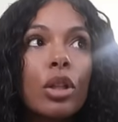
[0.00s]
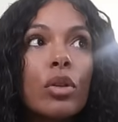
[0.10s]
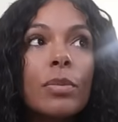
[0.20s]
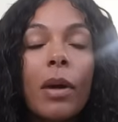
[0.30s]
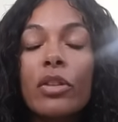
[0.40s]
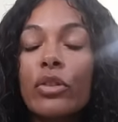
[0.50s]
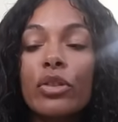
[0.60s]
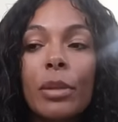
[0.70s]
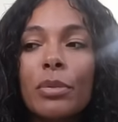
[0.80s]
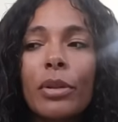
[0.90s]
no
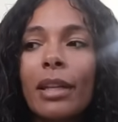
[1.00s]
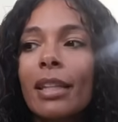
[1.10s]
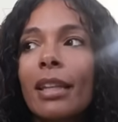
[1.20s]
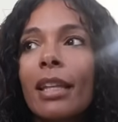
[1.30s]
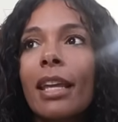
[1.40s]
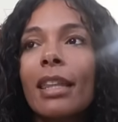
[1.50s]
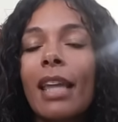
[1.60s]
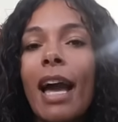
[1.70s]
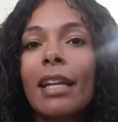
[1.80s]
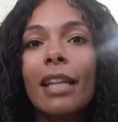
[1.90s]
sponsorships or anything like
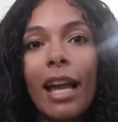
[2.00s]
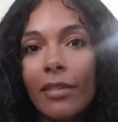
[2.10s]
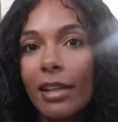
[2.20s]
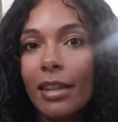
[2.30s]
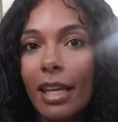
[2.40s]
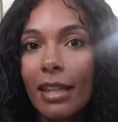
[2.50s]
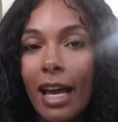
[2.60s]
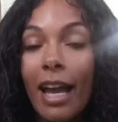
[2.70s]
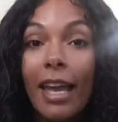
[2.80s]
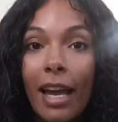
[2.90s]
that. And everything
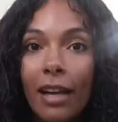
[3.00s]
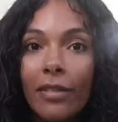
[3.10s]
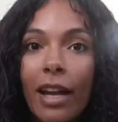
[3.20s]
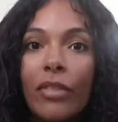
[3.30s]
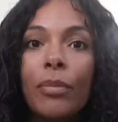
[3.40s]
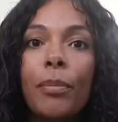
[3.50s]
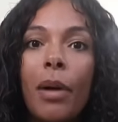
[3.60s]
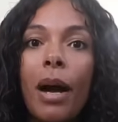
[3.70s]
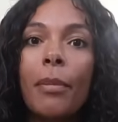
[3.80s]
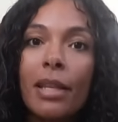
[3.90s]
that I have, I've
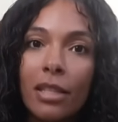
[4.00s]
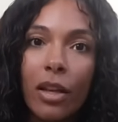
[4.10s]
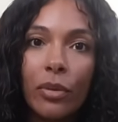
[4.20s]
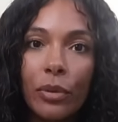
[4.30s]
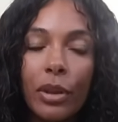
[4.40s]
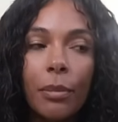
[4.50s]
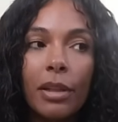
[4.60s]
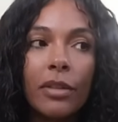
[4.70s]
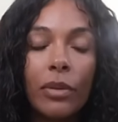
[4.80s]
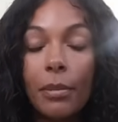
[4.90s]
bought myself with
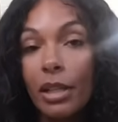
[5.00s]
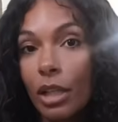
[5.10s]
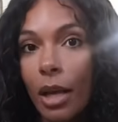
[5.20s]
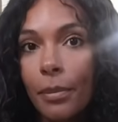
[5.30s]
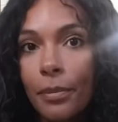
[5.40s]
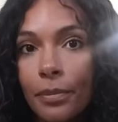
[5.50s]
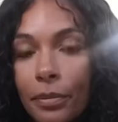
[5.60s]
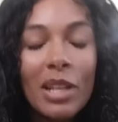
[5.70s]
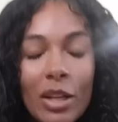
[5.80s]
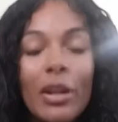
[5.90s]
money from my job.
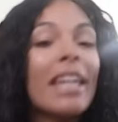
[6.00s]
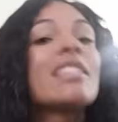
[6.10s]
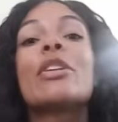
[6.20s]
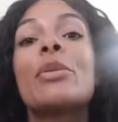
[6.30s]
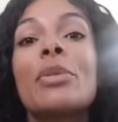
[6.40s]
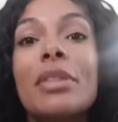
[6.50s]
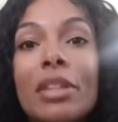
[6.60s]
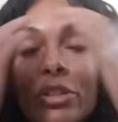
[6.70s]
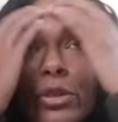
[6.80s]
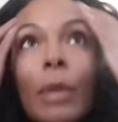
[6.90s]
Okay, so
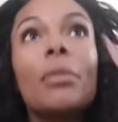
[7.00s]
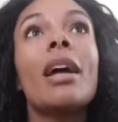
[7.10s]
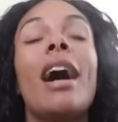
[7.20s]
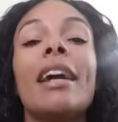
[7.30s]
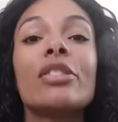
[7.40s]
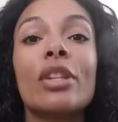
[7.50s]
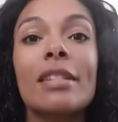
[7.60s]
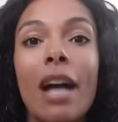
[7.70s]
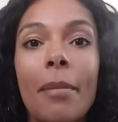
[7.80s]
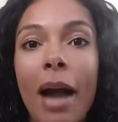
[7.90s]
the trip that I
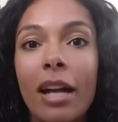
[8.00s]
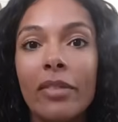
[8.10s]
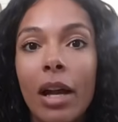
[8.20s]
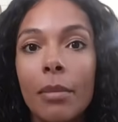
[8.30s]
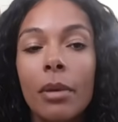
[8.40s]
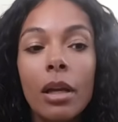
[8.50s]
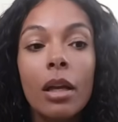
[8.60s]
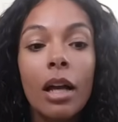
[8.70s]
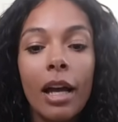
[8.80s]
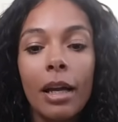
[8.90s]
just got back from,
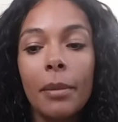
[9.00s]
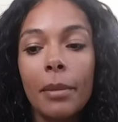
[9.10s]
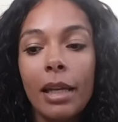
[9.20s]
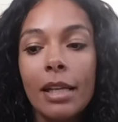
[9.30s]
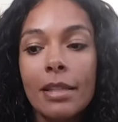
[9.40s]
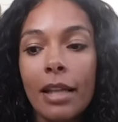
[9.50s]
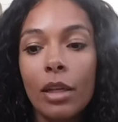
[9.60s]
like I said,